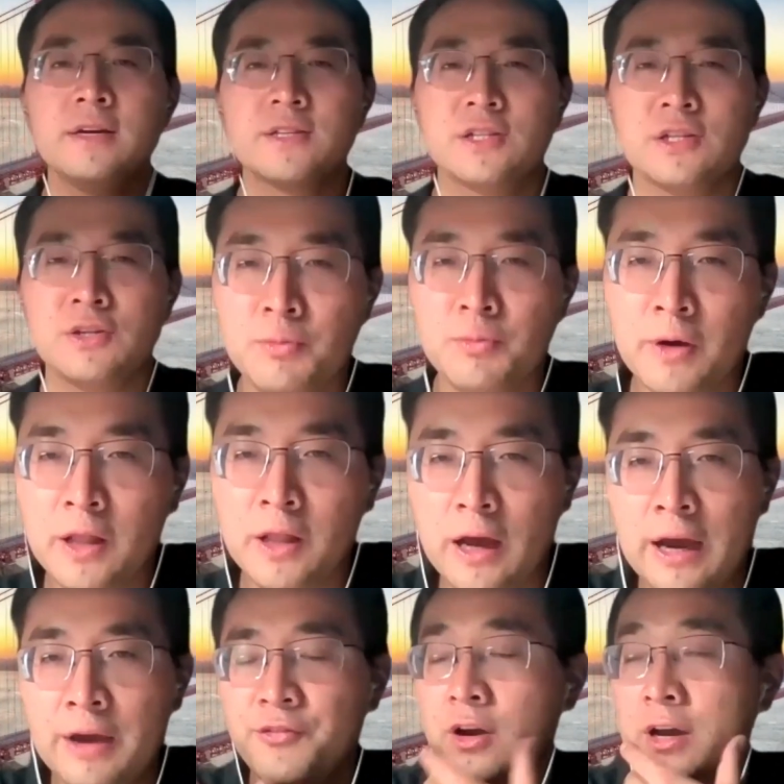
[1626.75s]
So, but
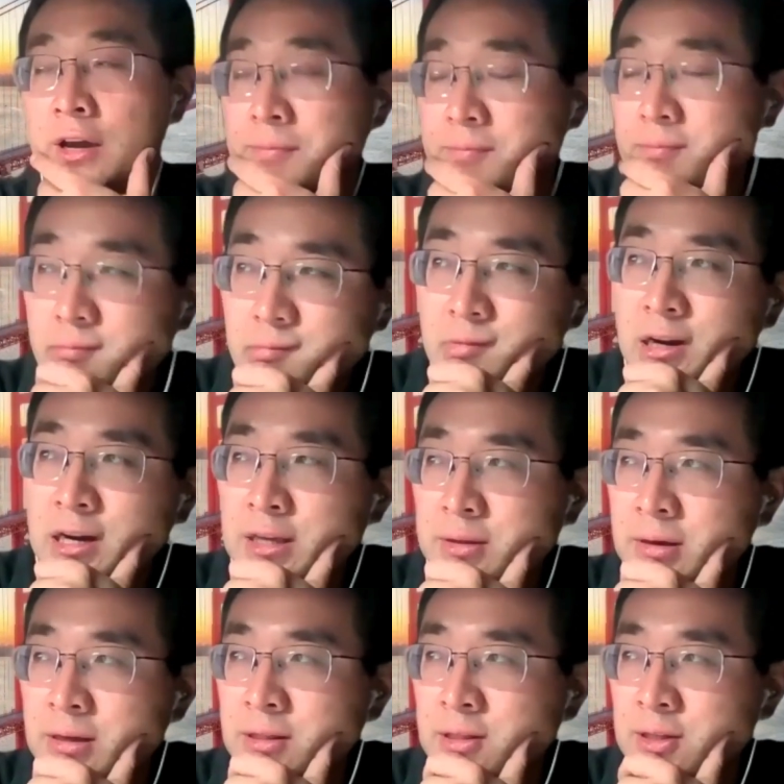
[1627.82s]
if I
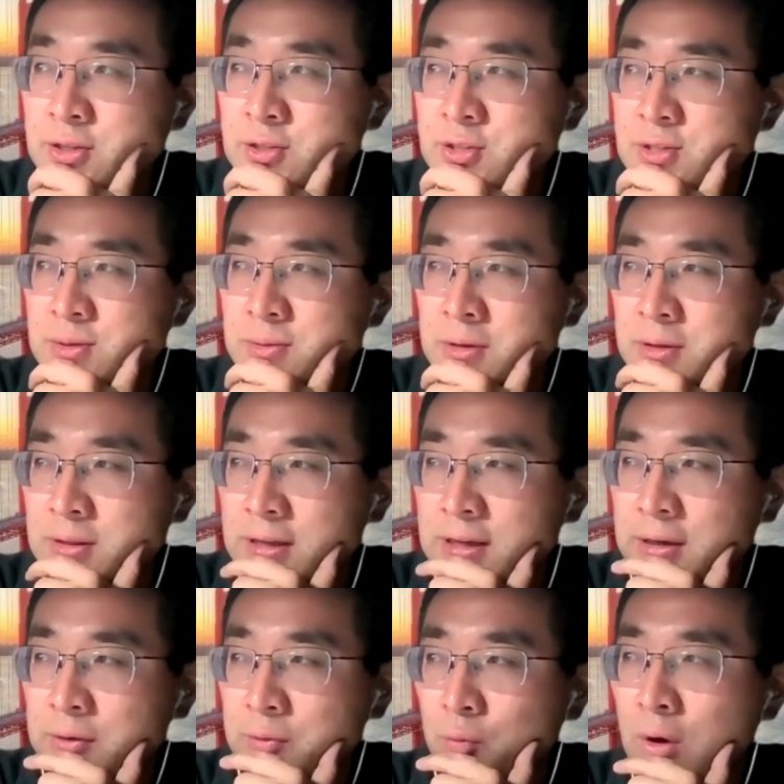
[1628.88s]
at least
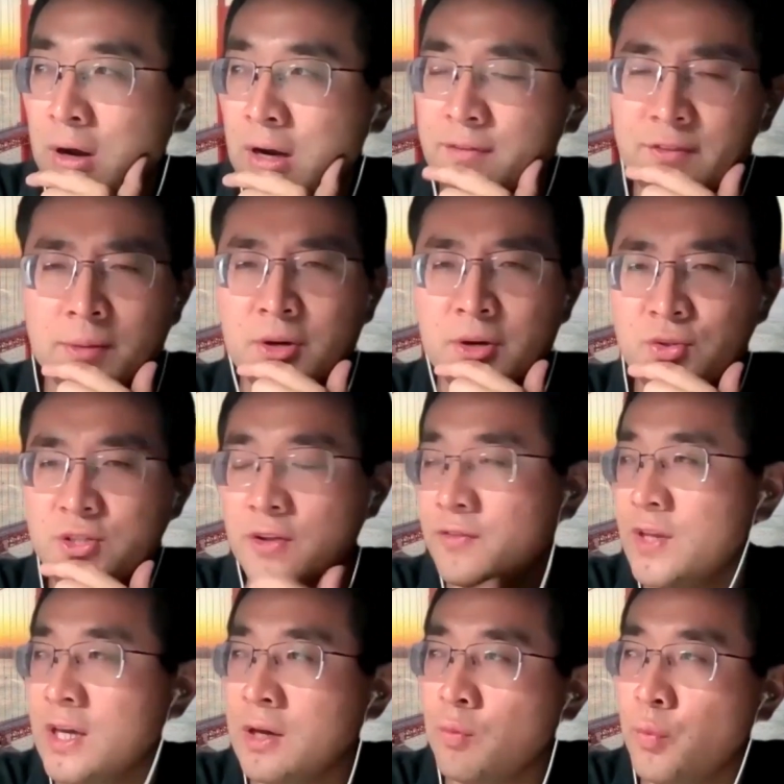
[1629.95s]
the one of the most
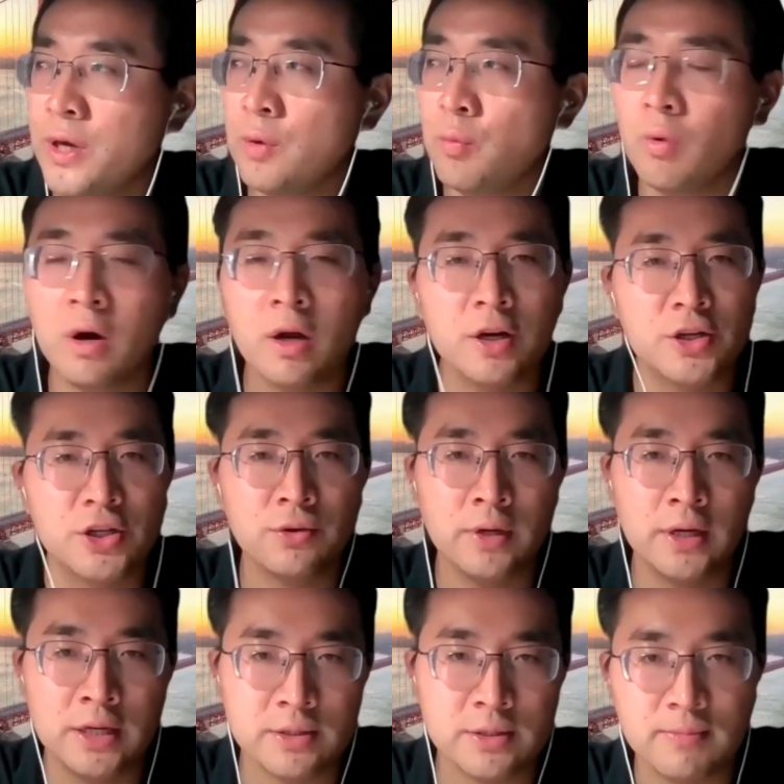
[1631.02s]
thing we want to do
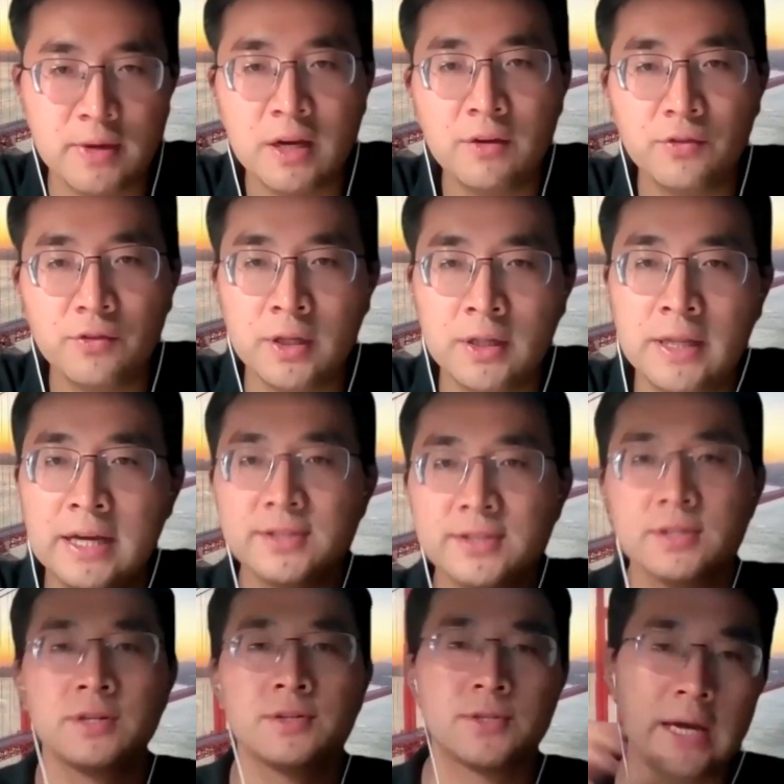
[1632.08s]
is for the
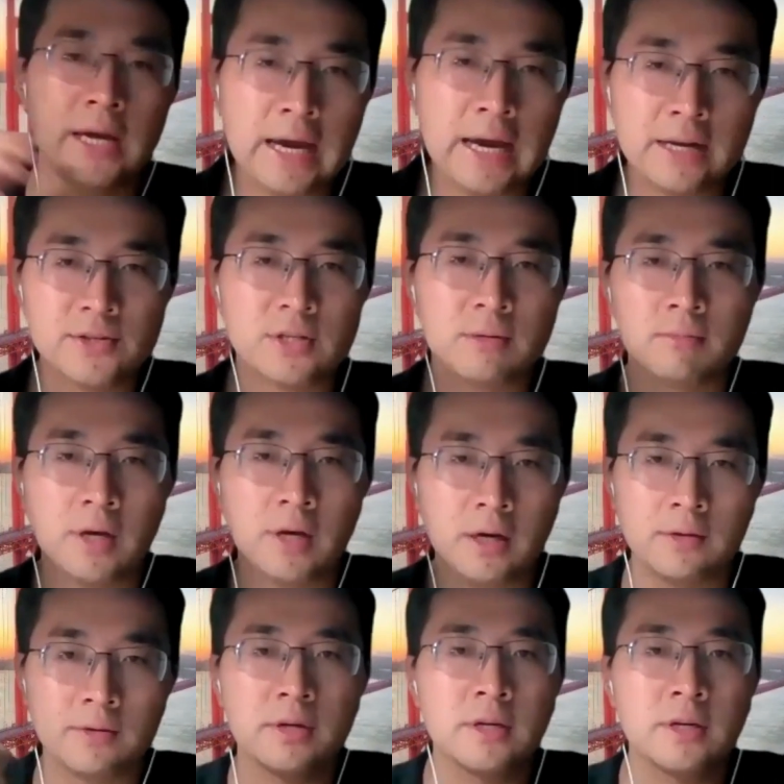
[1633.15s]
next is add
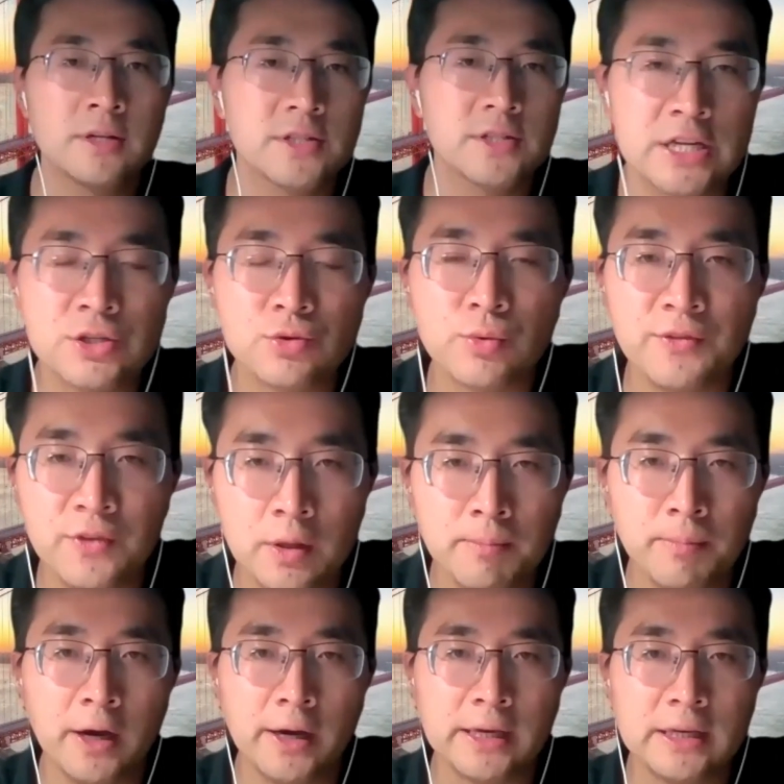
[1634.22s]
some sensory
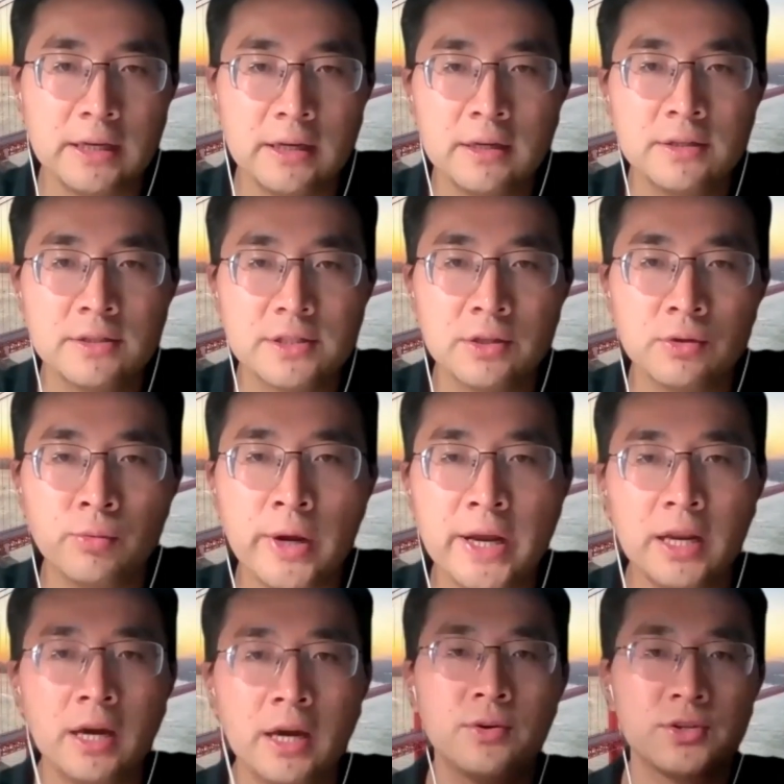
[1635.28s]
feedback. So
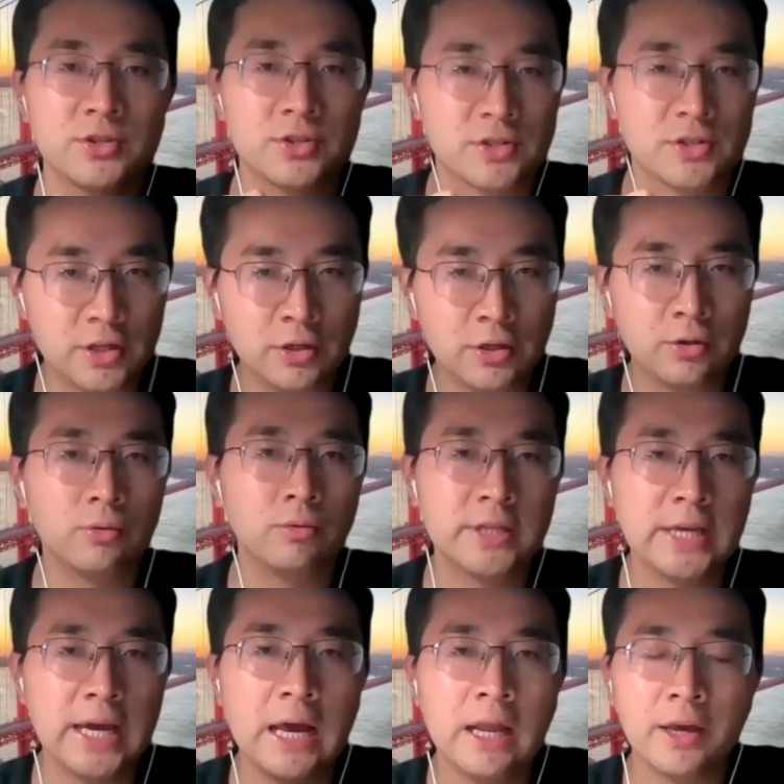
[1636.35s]
right now it's still
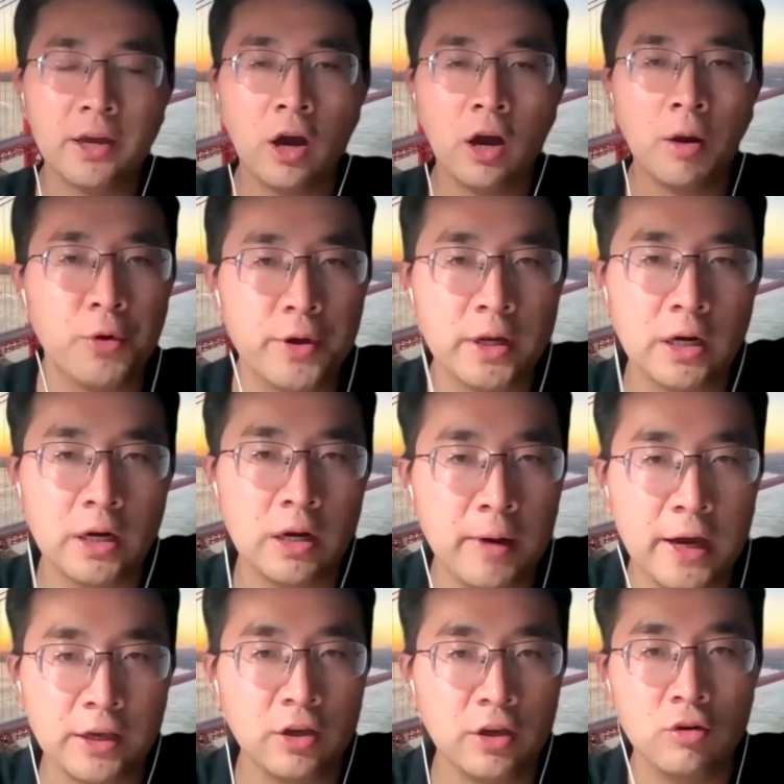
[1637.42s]
tele-operated
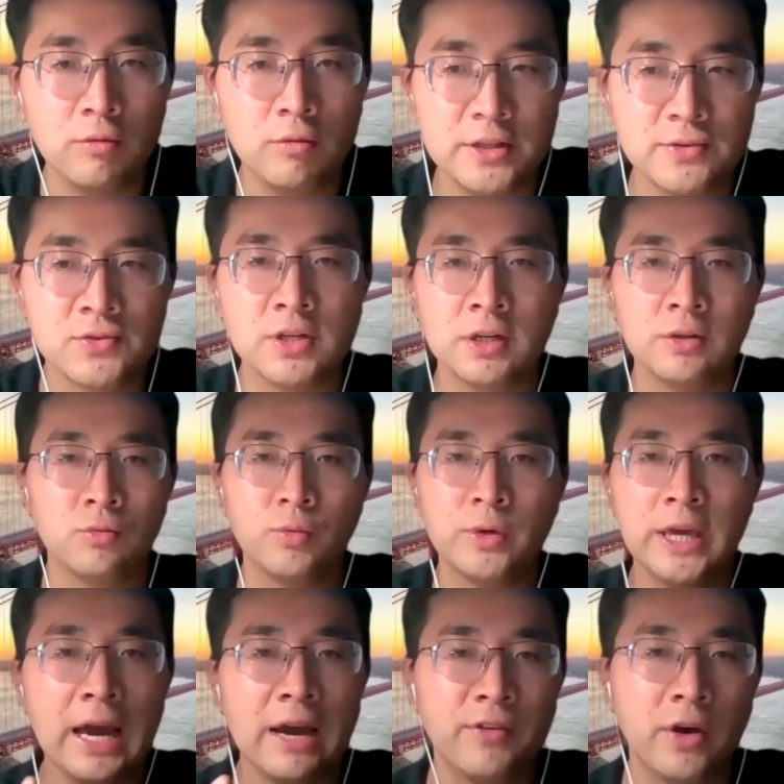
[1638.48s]
by humans. So
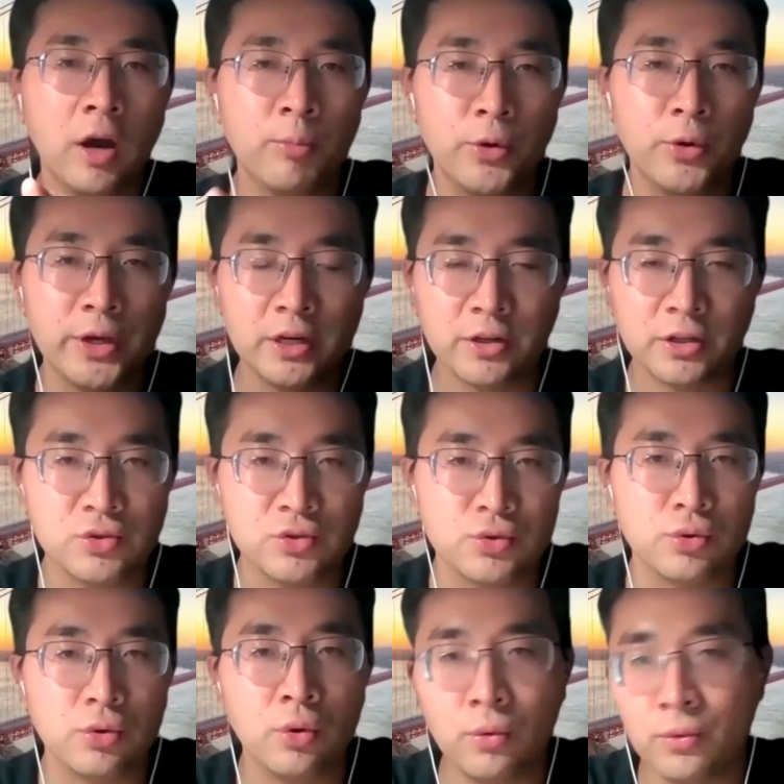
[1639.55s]
we have operator
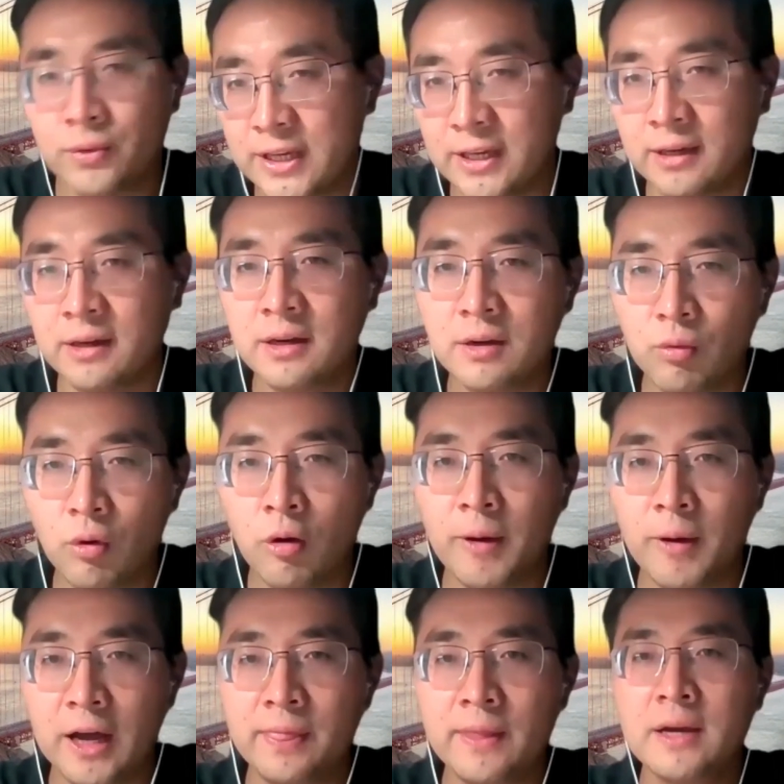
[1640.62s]
control the
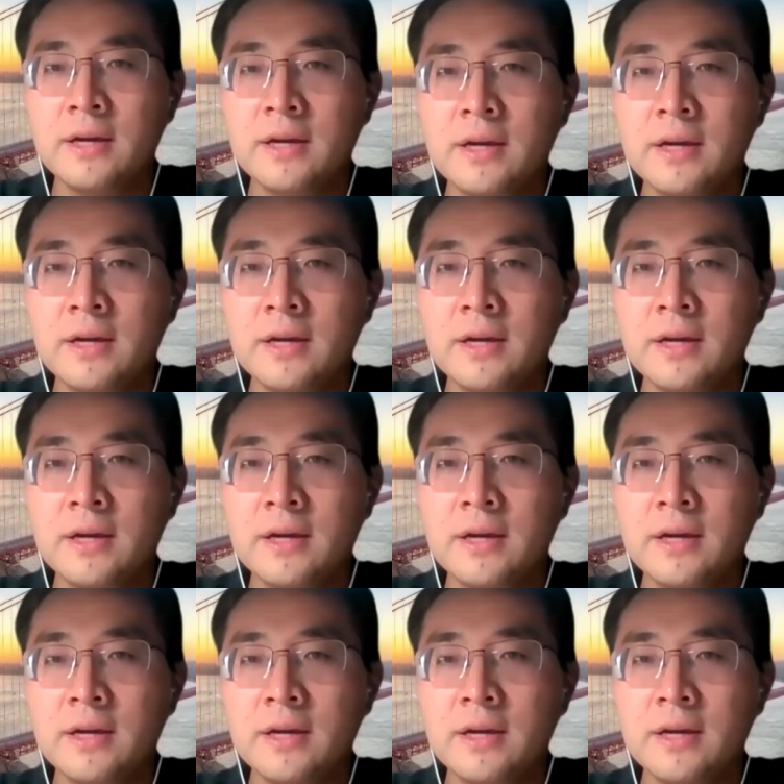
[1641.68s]
robot.